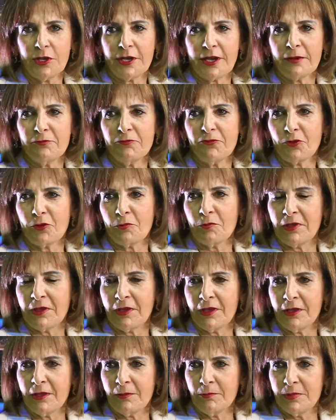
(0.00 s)
We come from
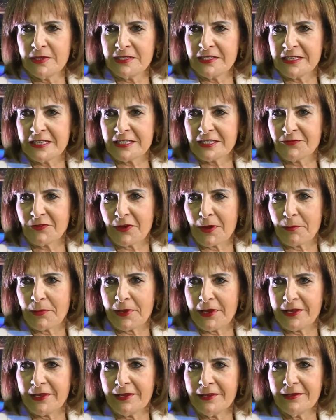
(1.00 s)
a business
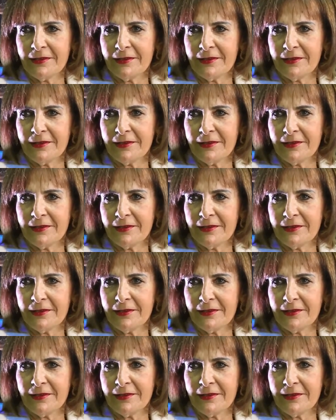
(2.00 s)
family.